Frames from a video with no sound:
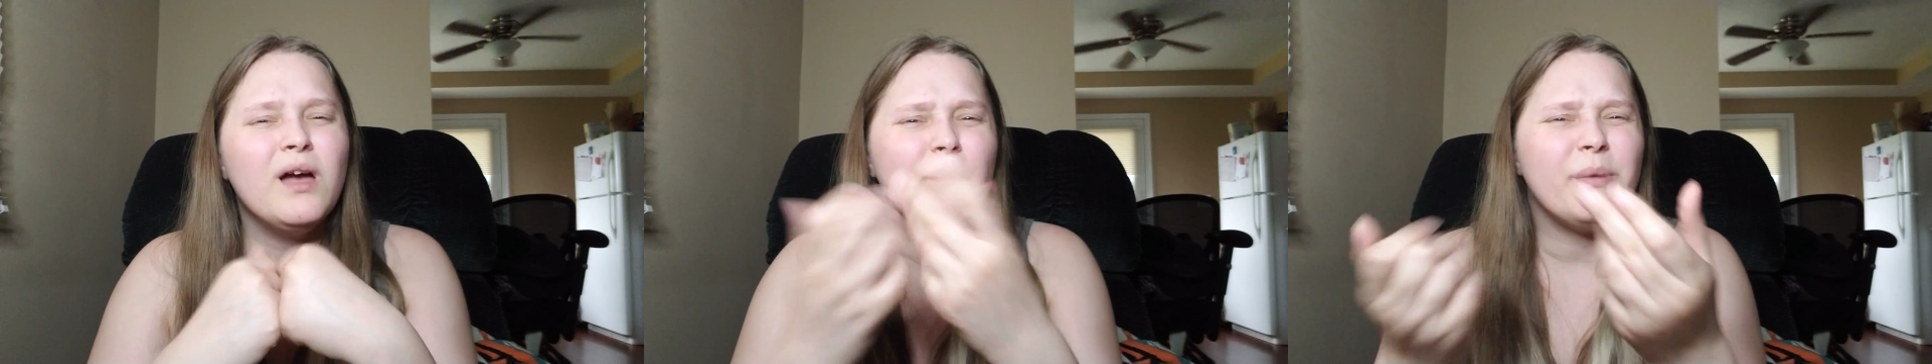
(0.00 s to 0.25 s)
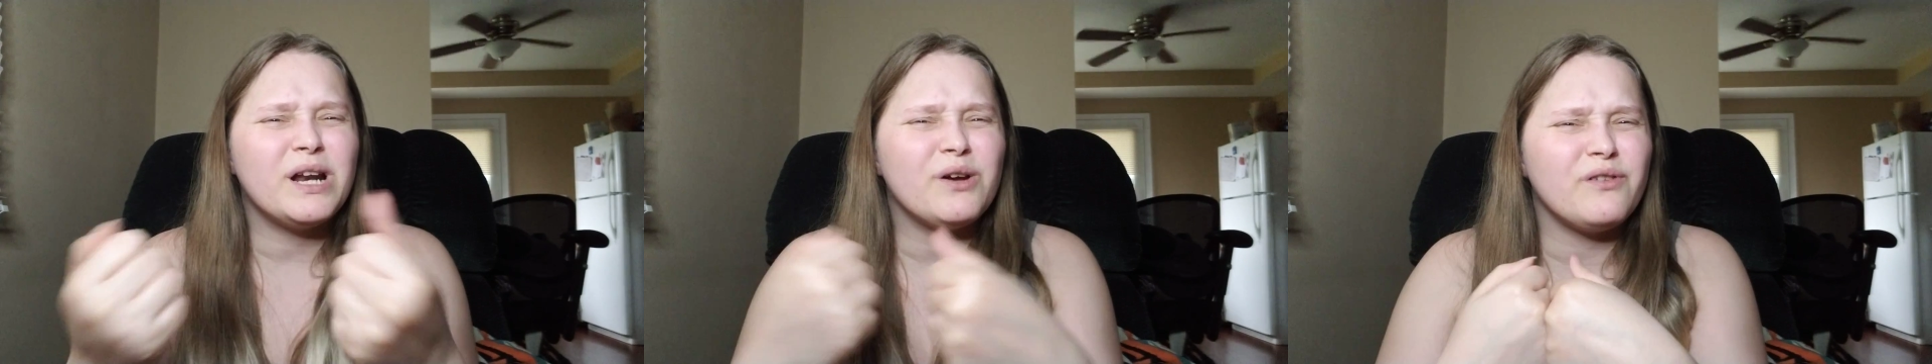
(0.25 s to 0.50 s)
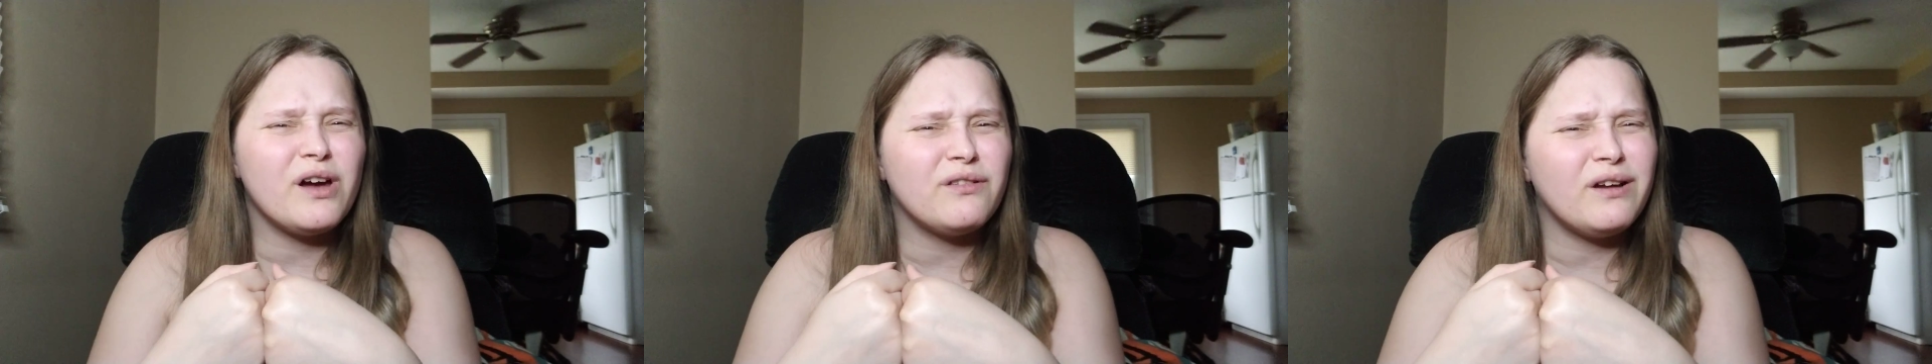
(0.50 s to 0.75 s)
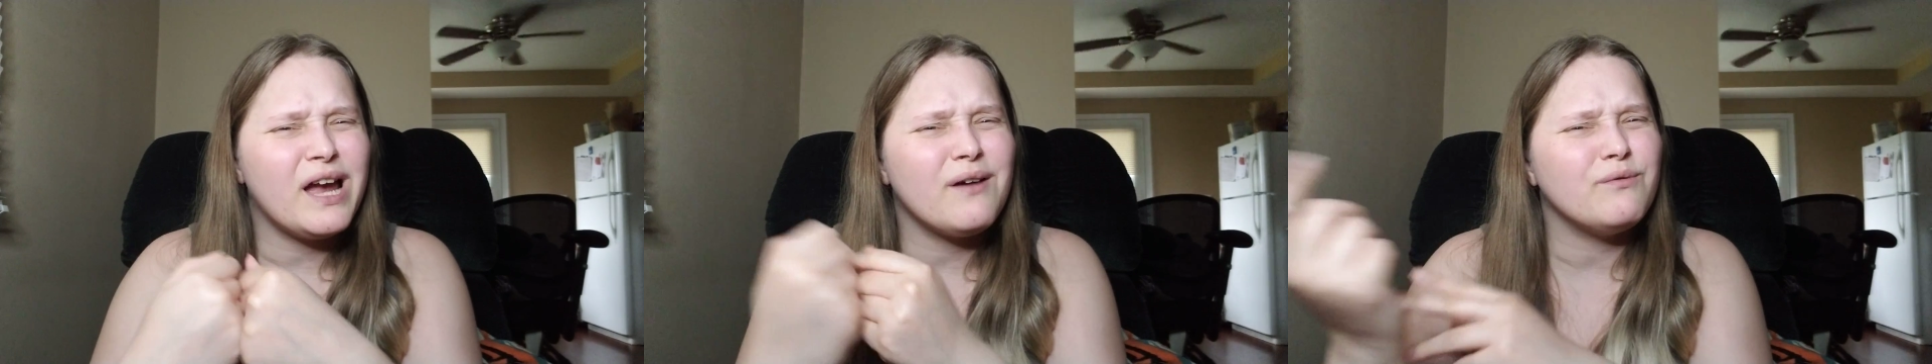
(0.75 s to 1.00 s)
But I'd
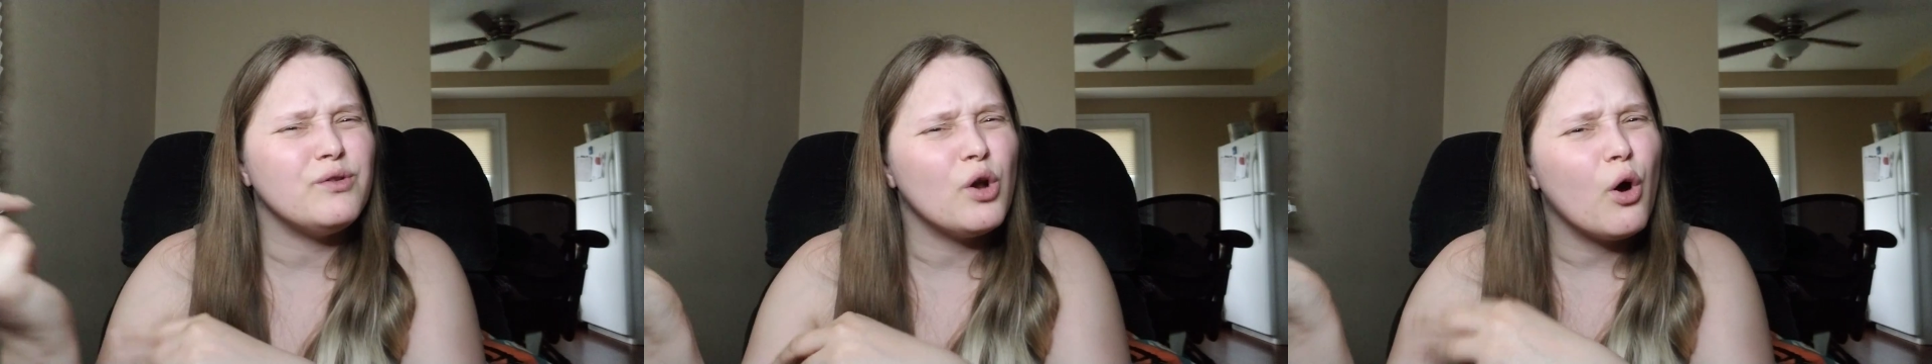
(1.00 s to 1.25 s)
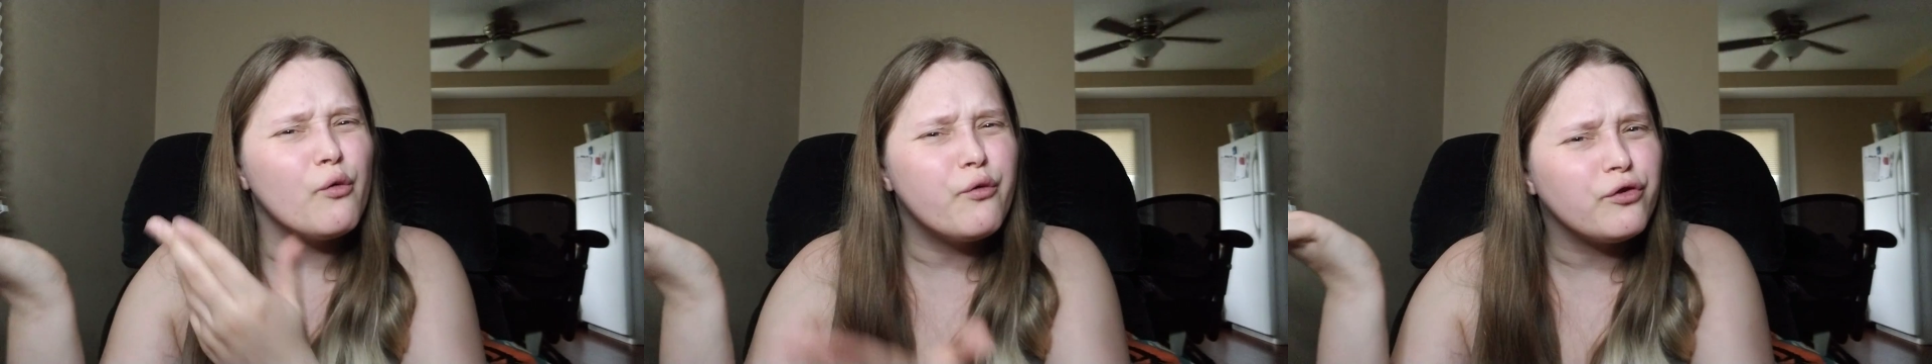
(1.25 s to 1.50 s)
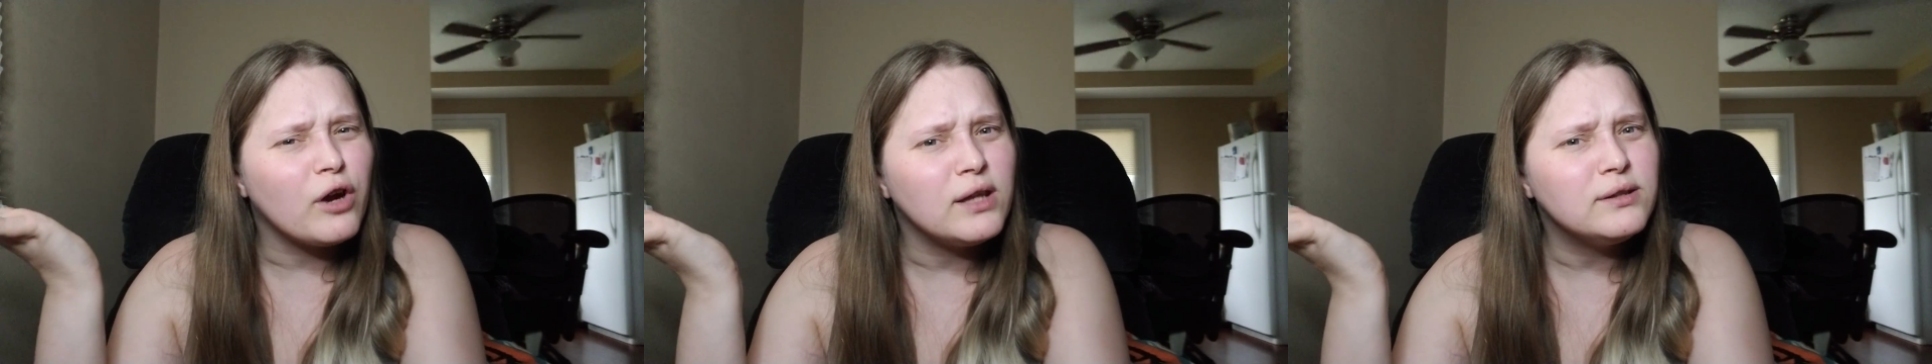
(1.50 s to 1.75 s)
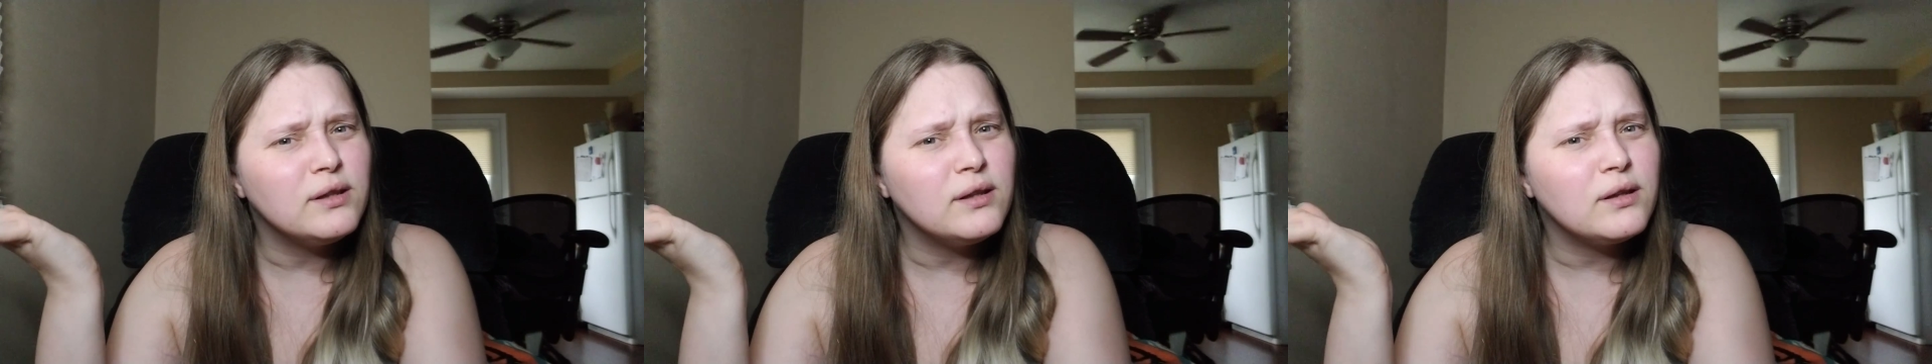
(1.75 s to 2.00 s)
rather have no
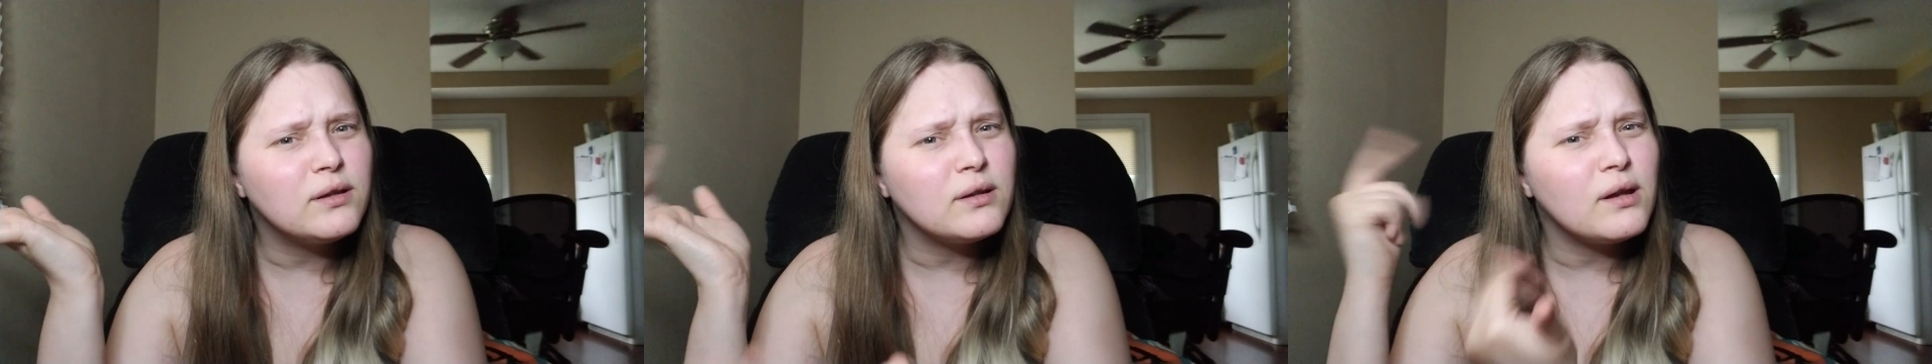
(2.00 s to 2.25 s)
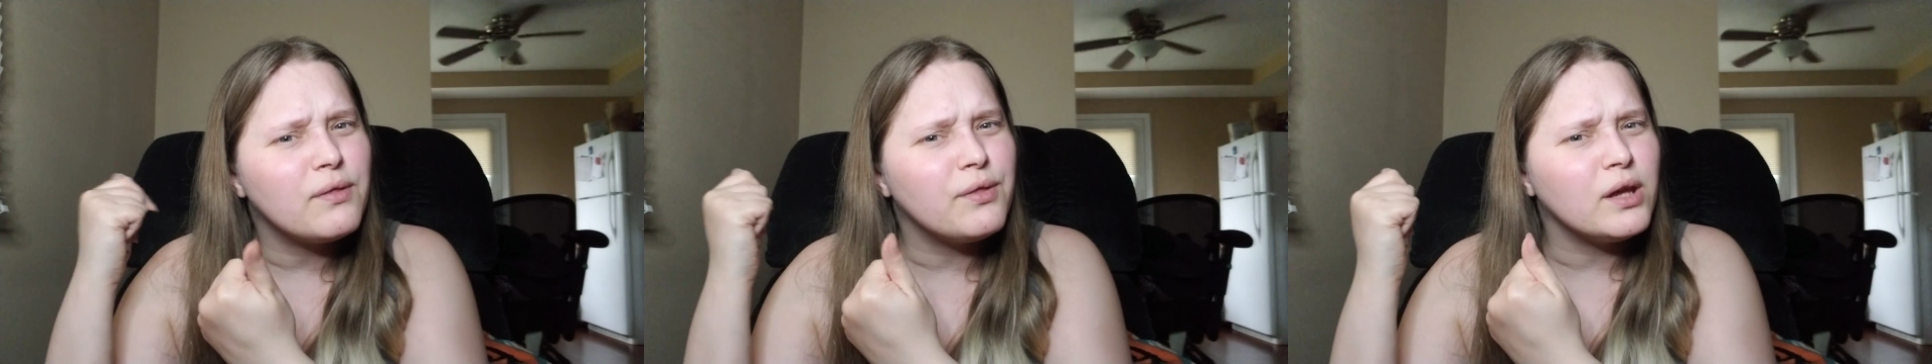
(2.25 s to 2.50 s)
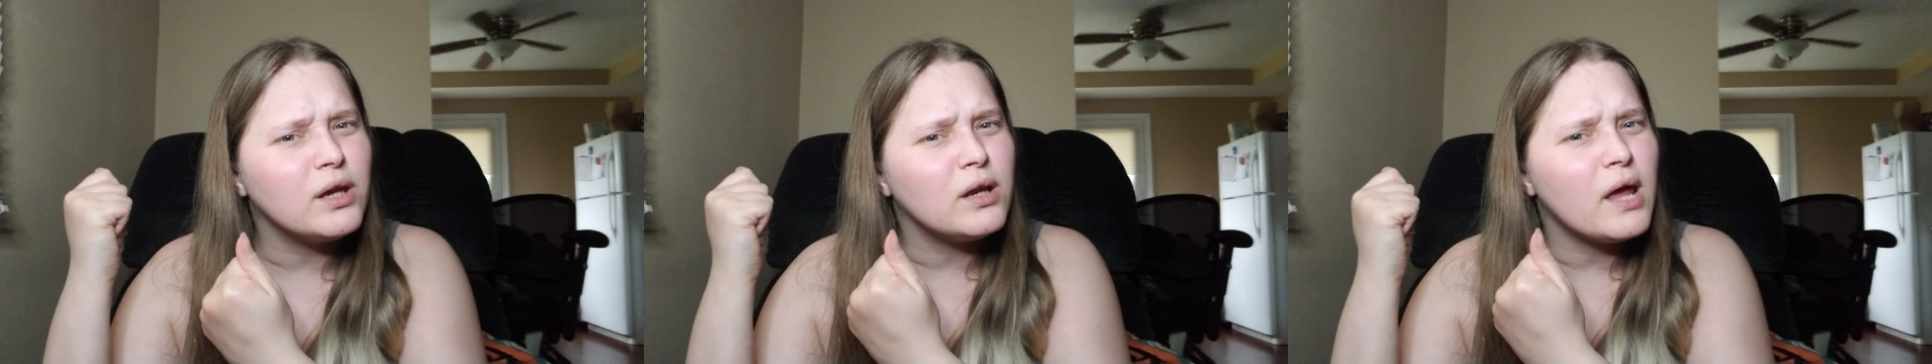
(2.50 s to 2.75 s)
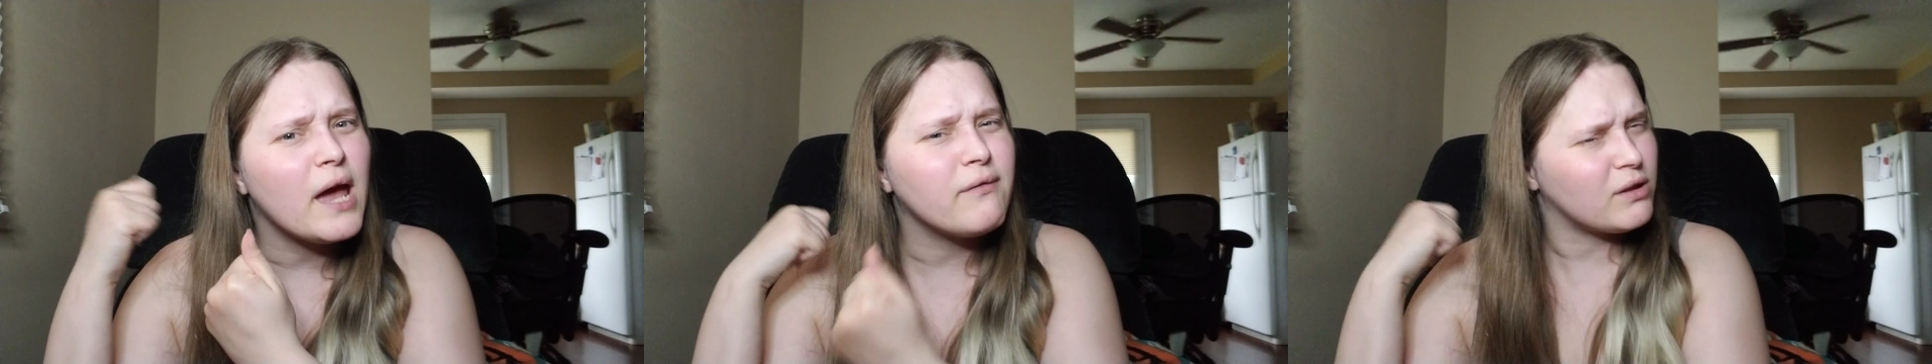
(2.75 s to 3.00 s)
friends than
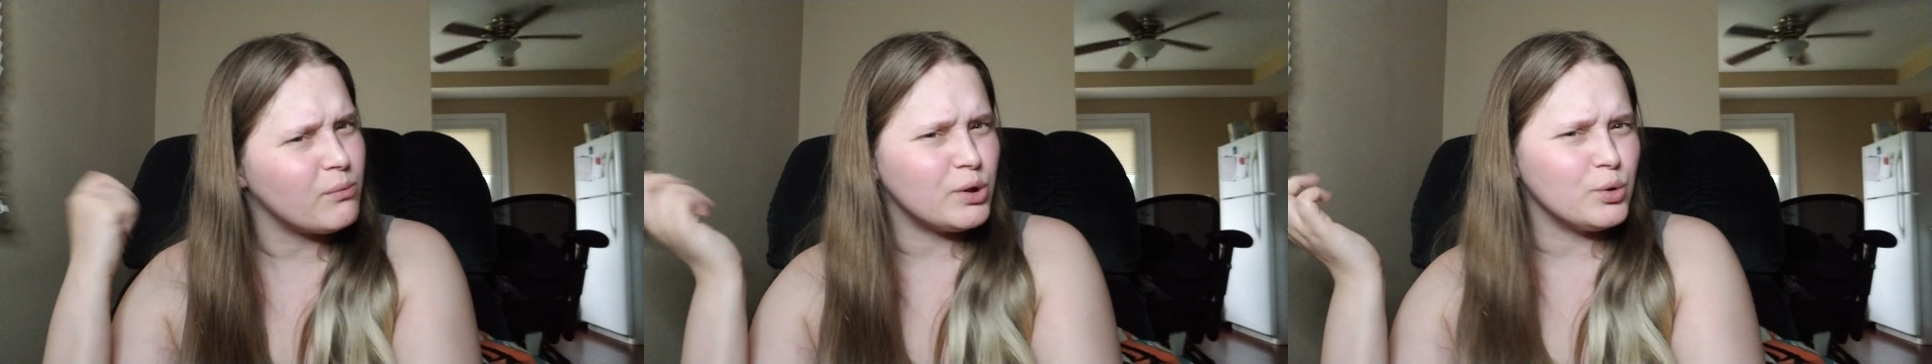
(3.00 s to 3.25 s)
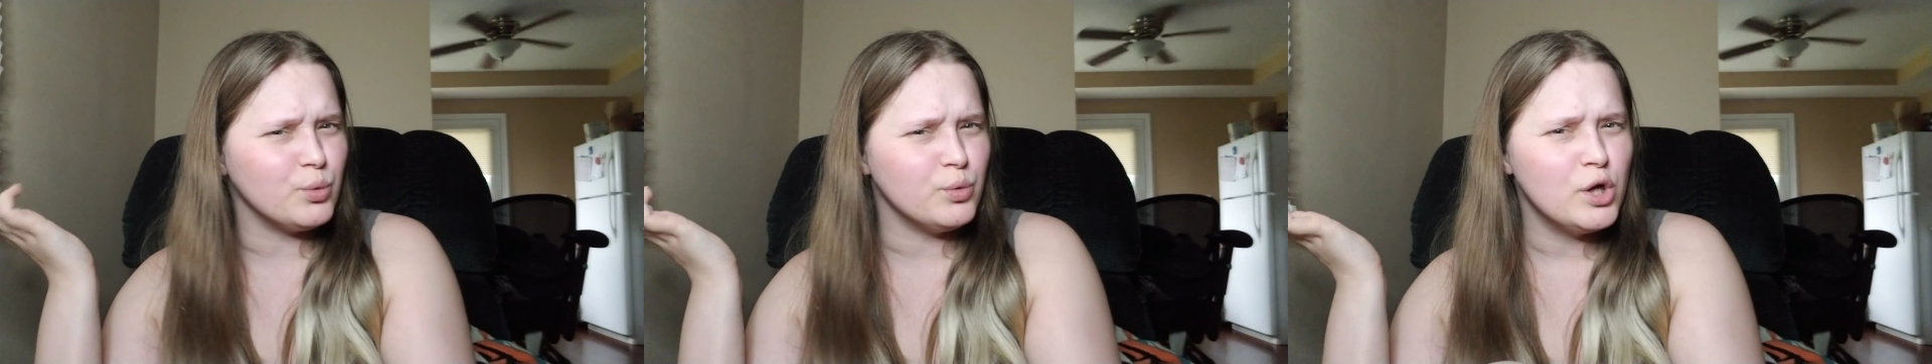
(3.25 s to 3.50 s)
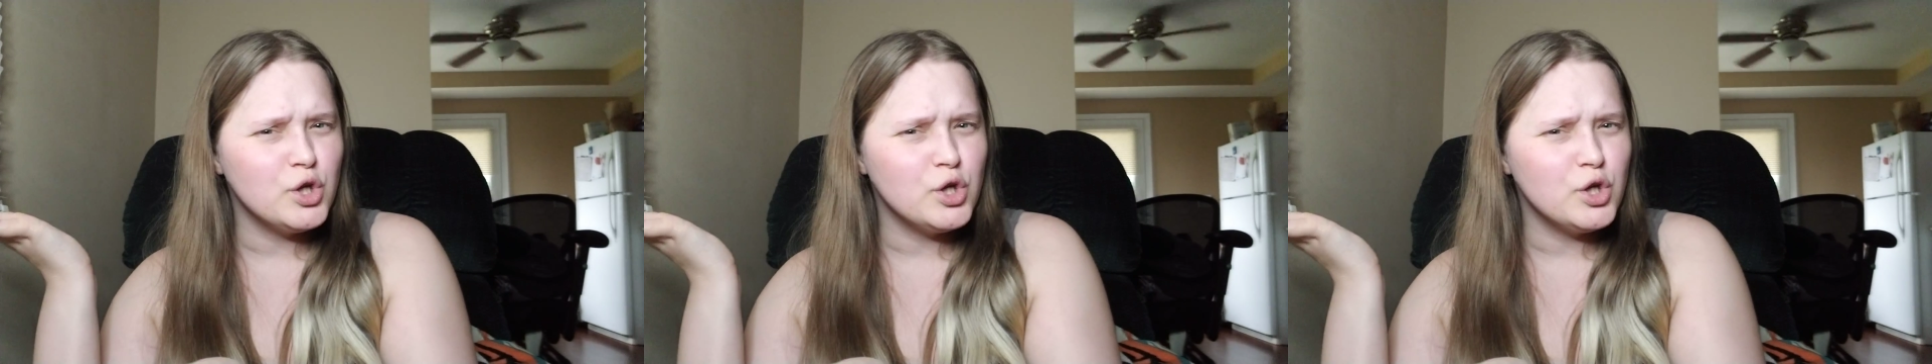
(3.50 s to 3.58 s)
have someone who